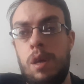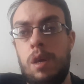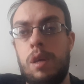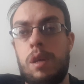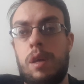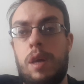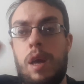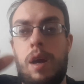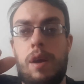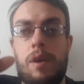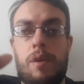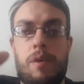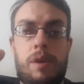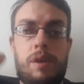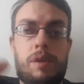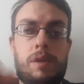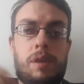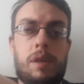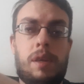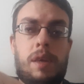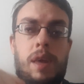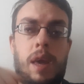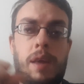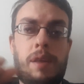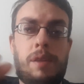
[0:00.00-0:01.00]
categories are
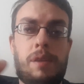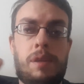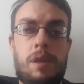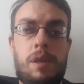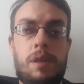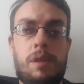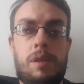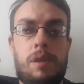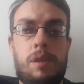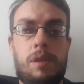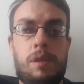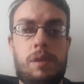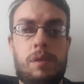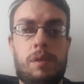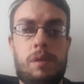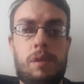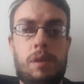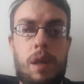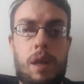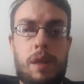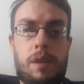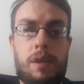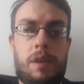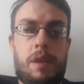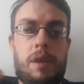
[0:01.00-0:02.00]
gated
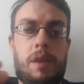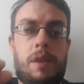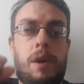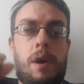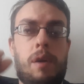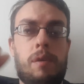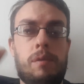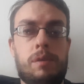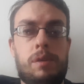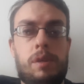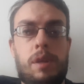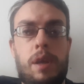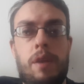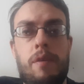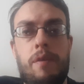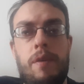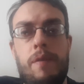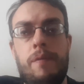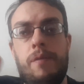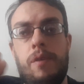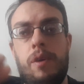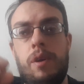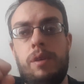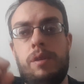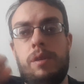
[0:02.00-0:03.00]
and you need wholesaler
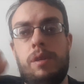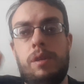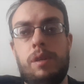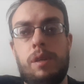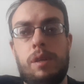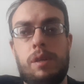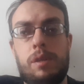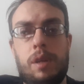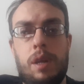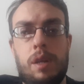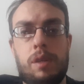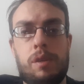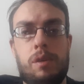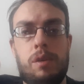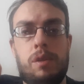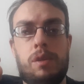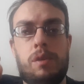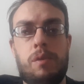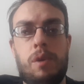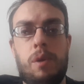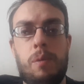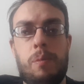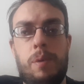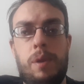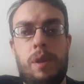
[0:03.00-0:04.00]
invoices, etc.,
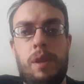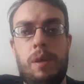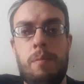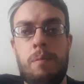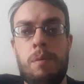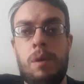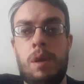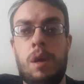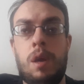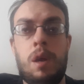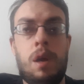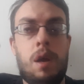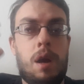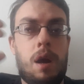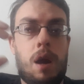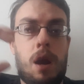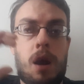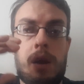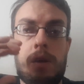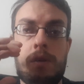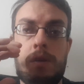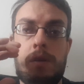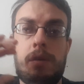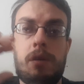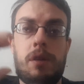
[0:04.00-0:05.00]
to open them, I
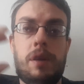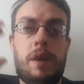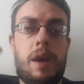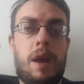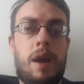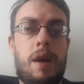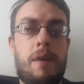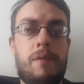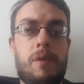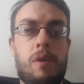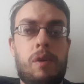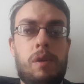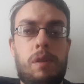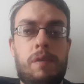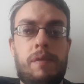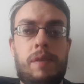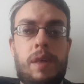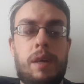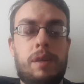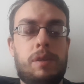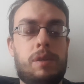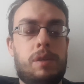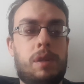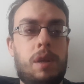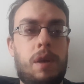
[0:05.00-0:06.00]
already have all of
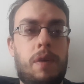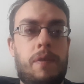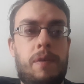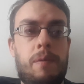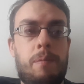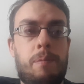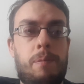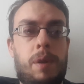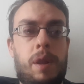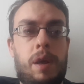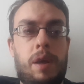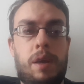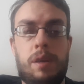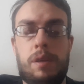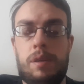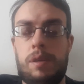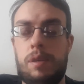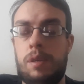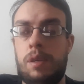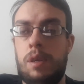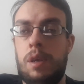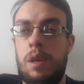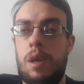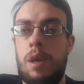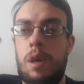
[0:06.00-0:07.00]
that stuff in
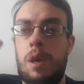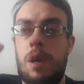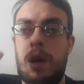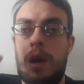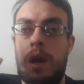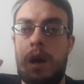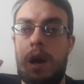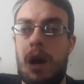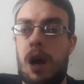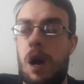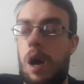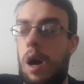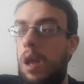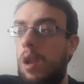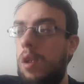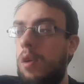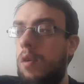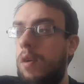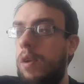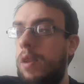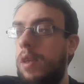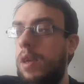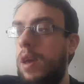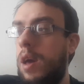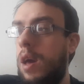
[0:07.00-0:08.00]
place. I'll
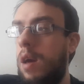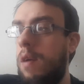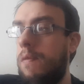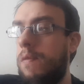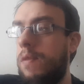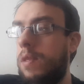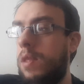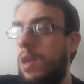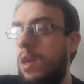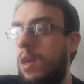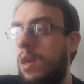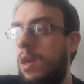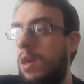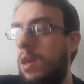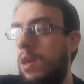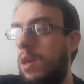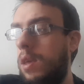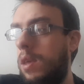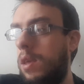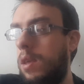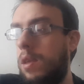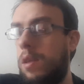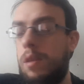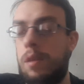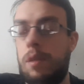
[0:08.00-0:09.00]
already have
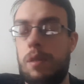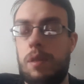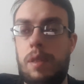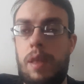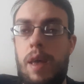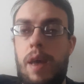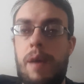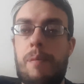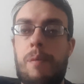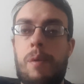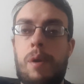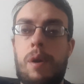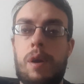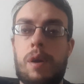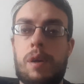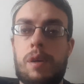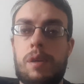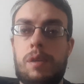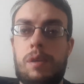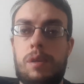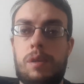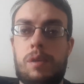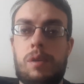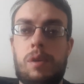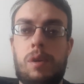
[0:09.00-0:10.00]
the network
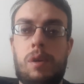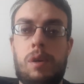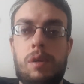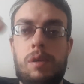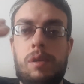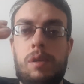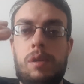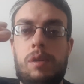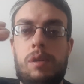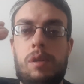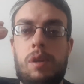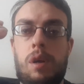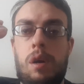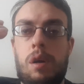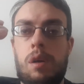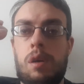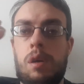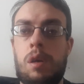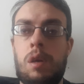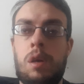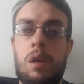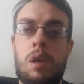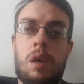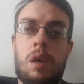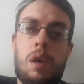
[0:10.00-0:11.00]
to source the stock.
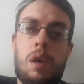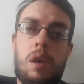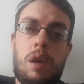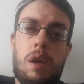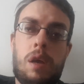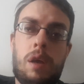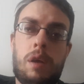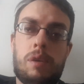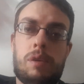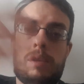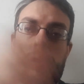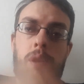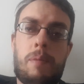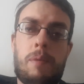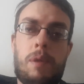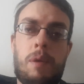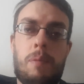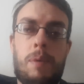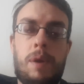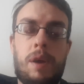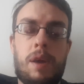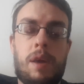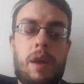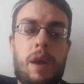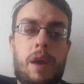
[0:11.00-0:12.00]
It'll simply
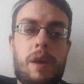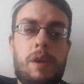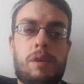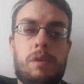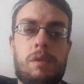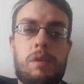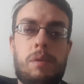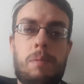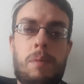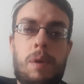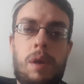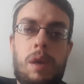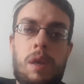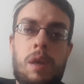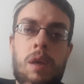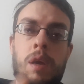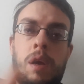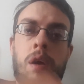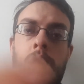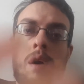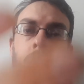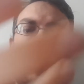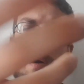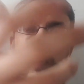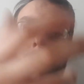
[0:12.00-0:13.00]
be a case for me
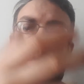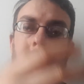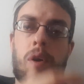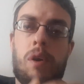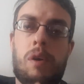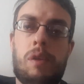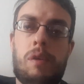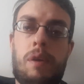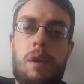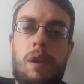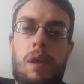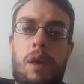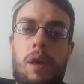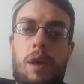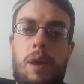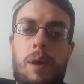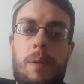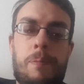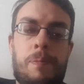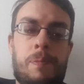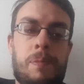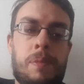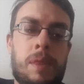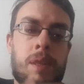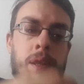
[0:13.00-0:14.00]
of ordering it
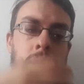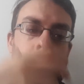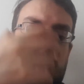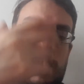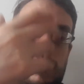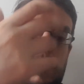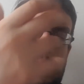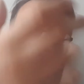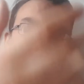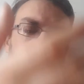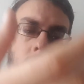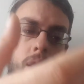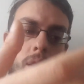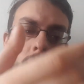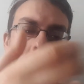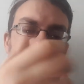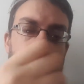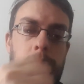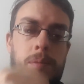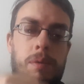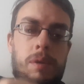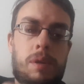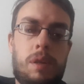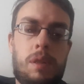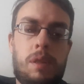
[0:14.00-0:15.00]
in, sending
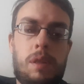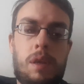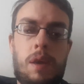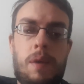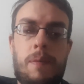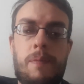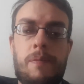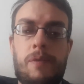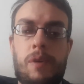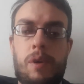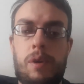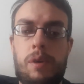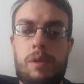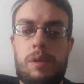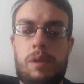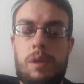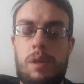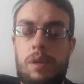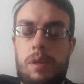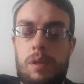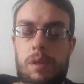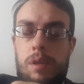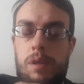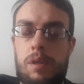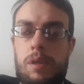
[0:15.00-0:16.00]
Amazon the
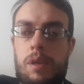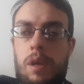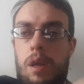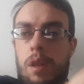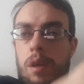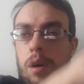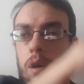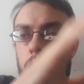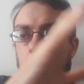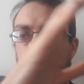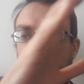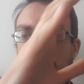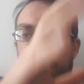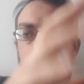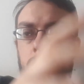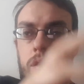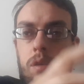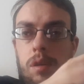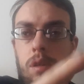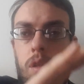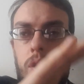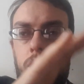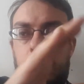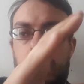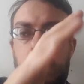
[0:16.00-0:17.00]
invoices to say, look, this
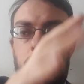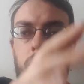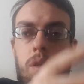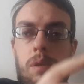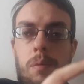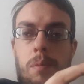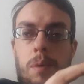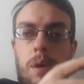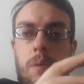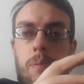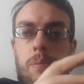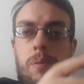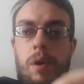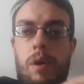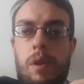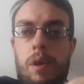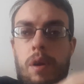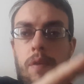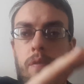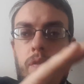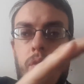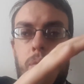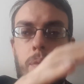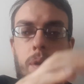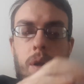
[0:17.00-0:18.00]
is a legitimate
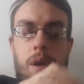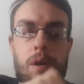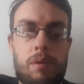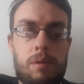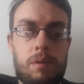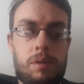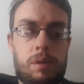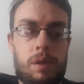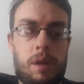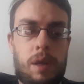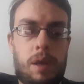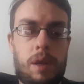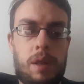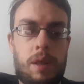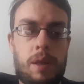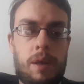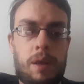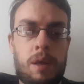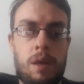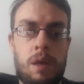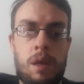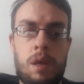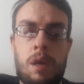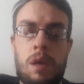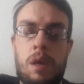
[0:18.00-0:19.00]
product from a wholesaler.
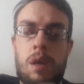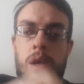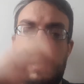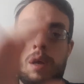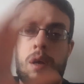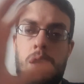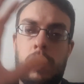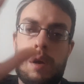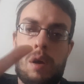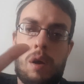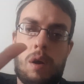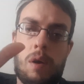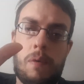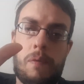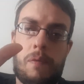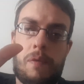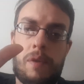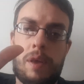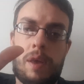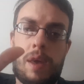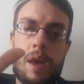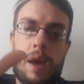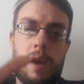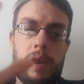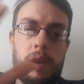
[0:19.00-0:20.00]

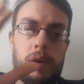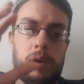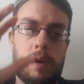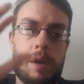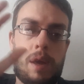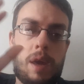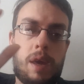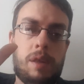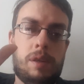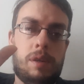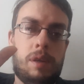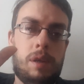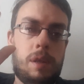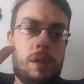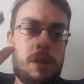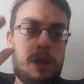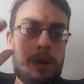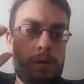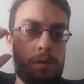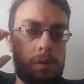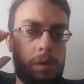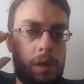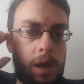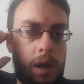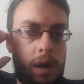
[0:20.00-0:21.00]
Hopefully getting ungated in
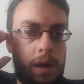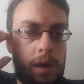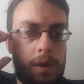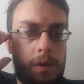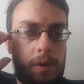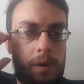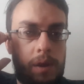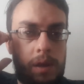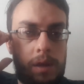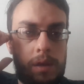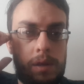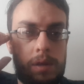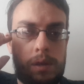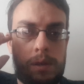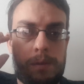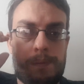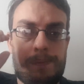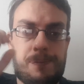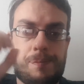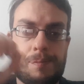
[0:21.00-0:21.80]
those categories